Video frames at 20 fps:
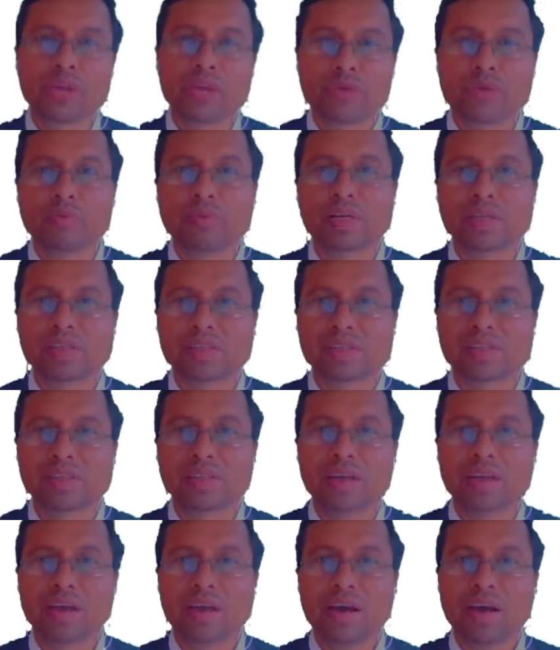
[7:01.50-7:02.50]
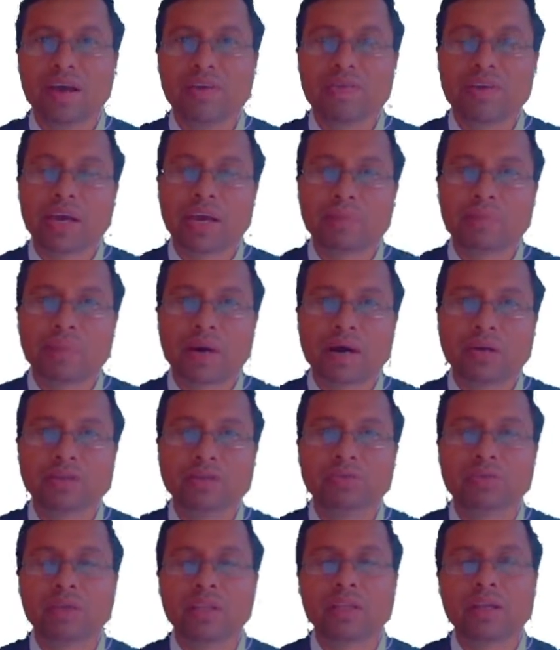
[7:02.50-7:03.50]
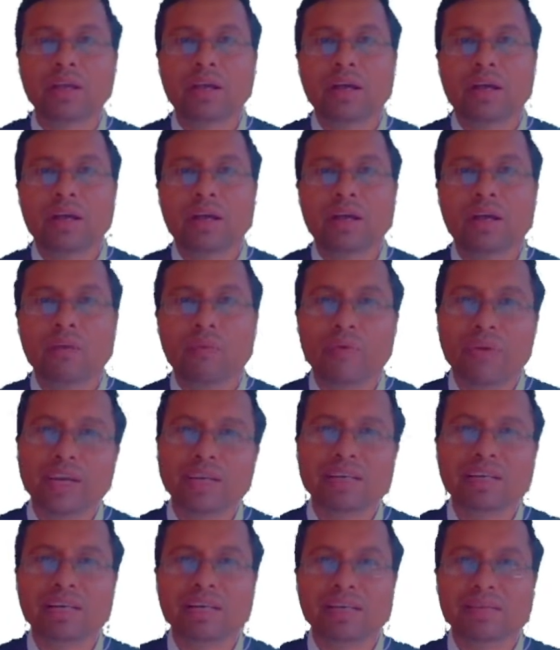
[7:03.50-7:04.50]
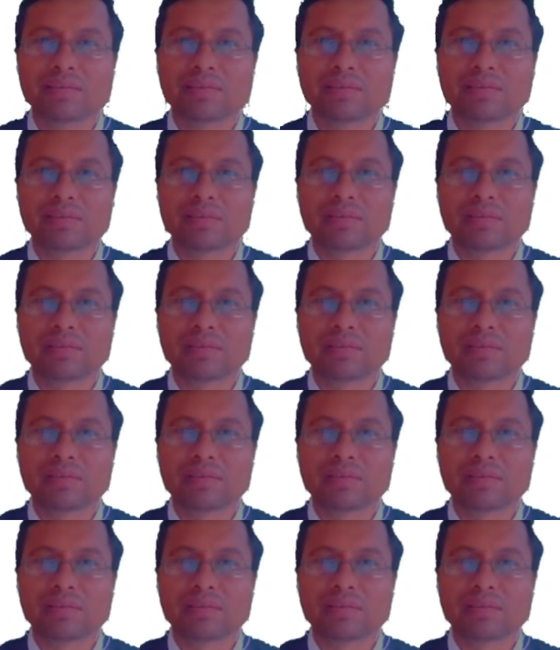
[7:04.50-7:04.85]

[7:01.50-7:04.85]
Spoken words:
humans, we are bound with weakness.